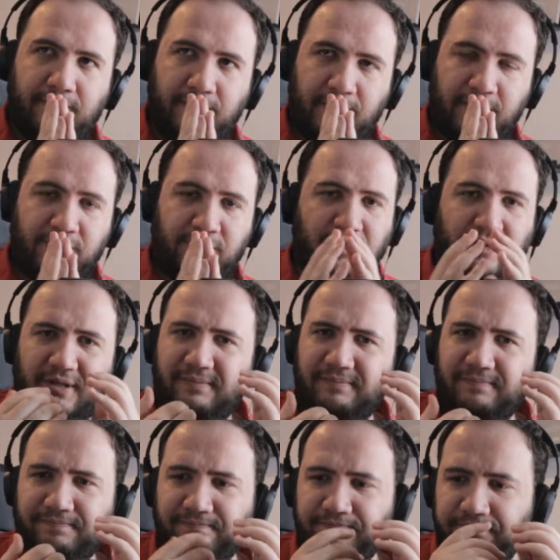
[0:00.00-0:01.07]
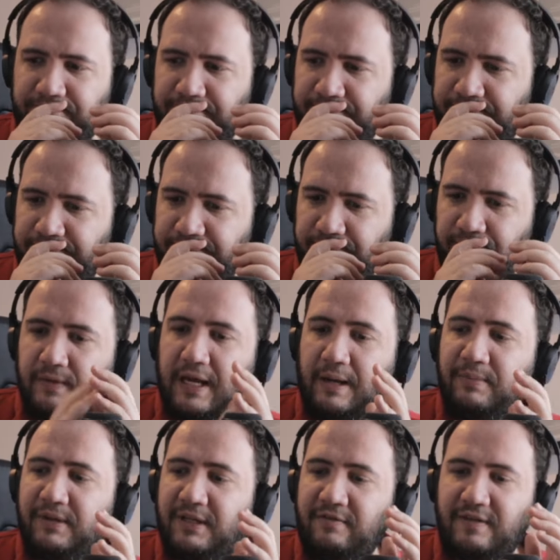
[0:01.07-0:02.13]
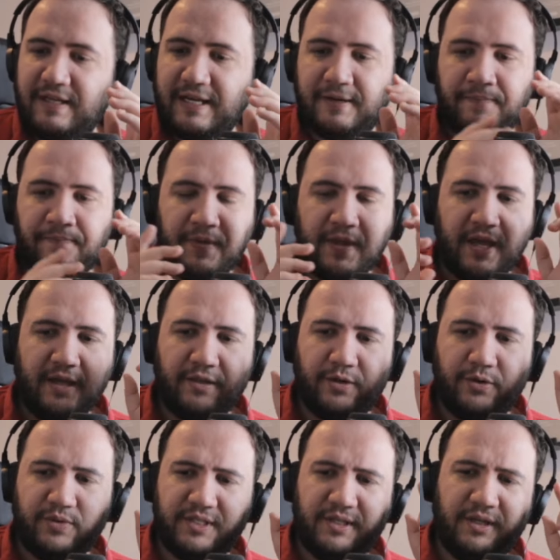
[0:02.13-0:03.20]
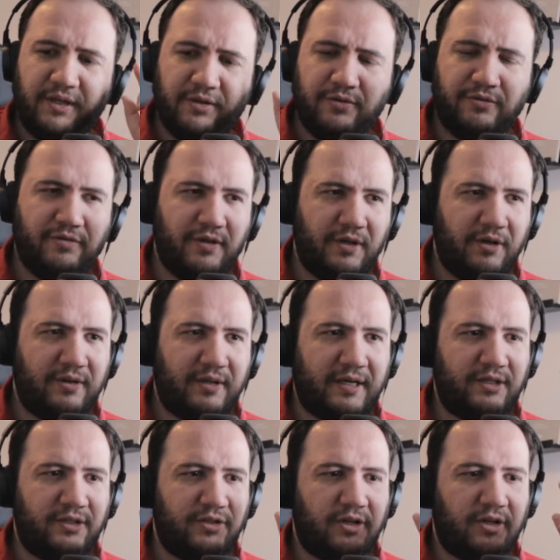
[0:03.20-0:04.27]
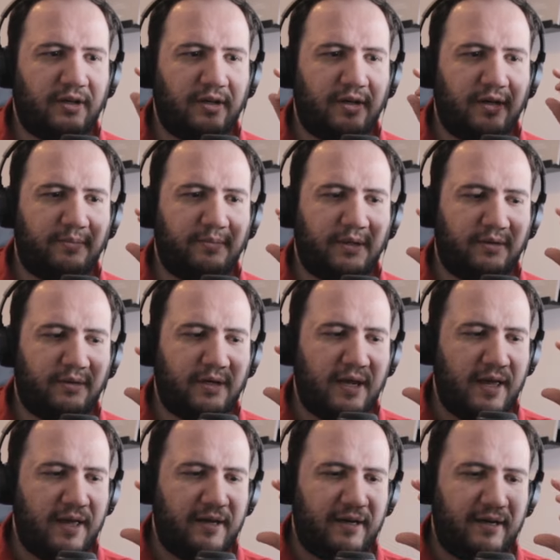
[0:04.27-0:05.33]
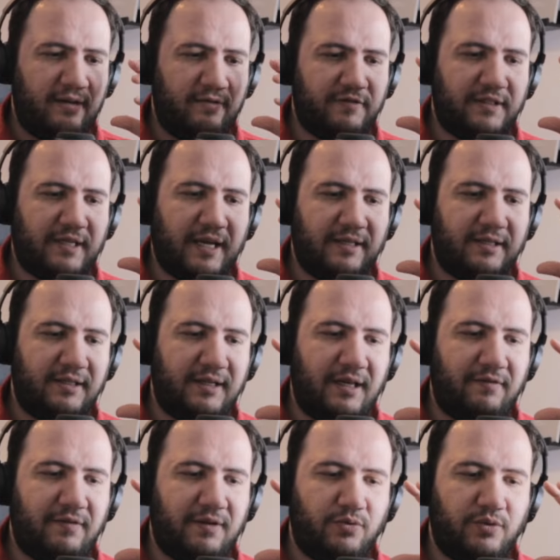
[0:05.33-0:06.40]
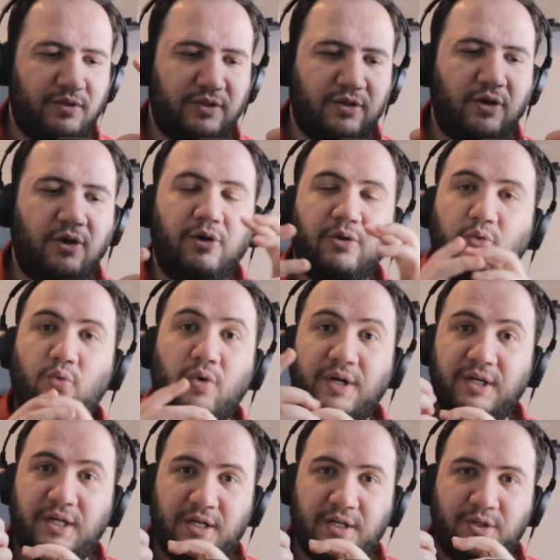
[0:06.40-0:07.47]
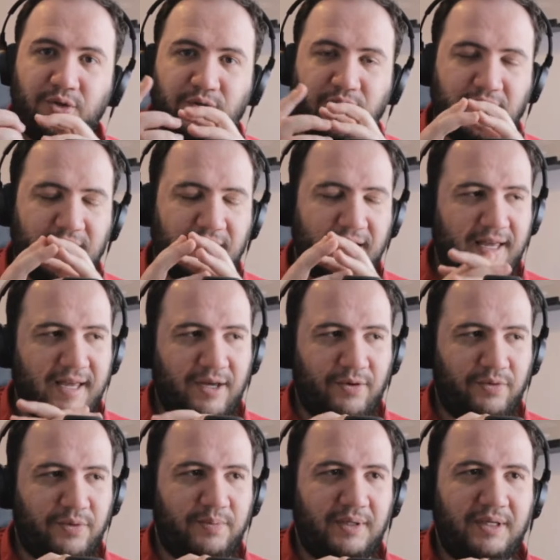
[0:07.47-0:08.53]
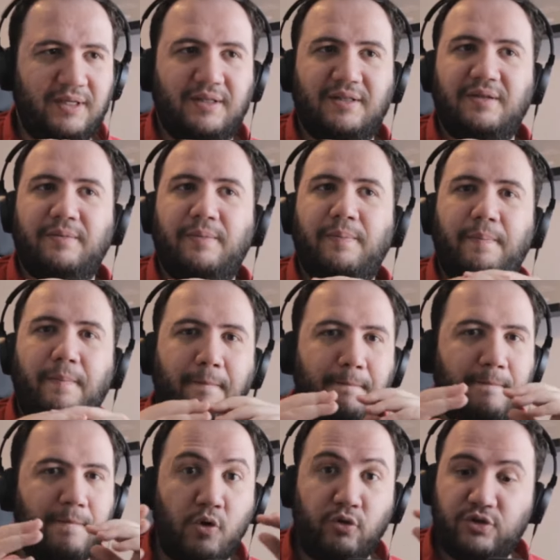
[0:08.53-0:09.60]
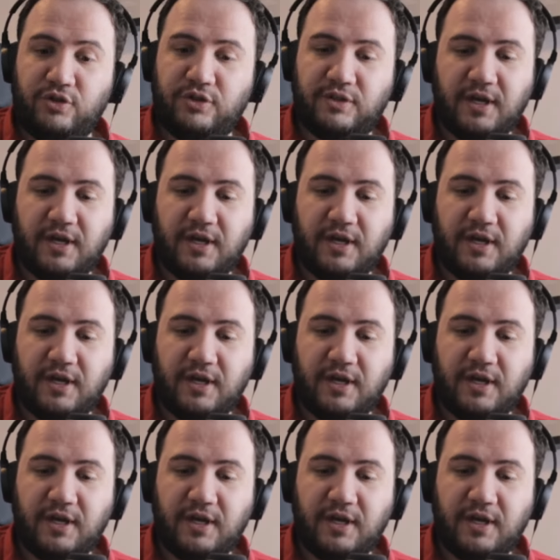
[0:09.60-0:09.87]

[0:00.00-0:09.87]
sorry, I believe that there was another video that I saw about if Scandinavia was all one country, it would be the most